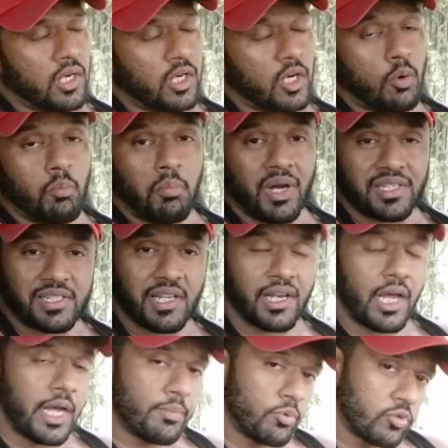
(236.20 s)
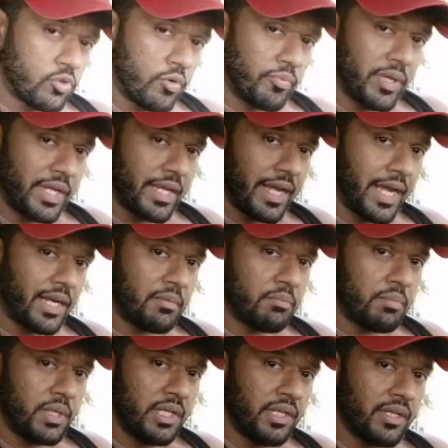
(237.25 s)
Now, muscle hypertrophy can
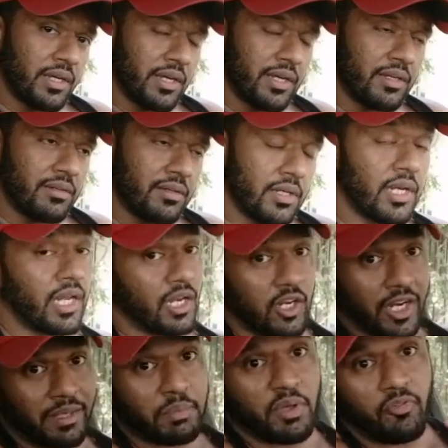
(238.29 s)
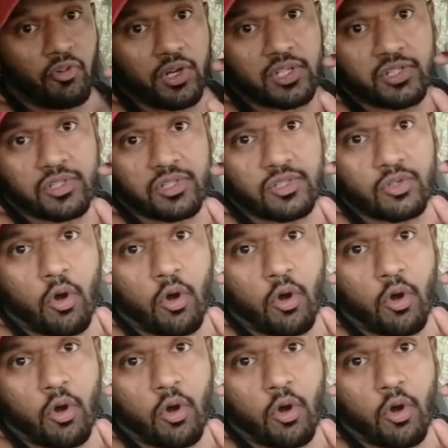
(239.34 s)
be, let me first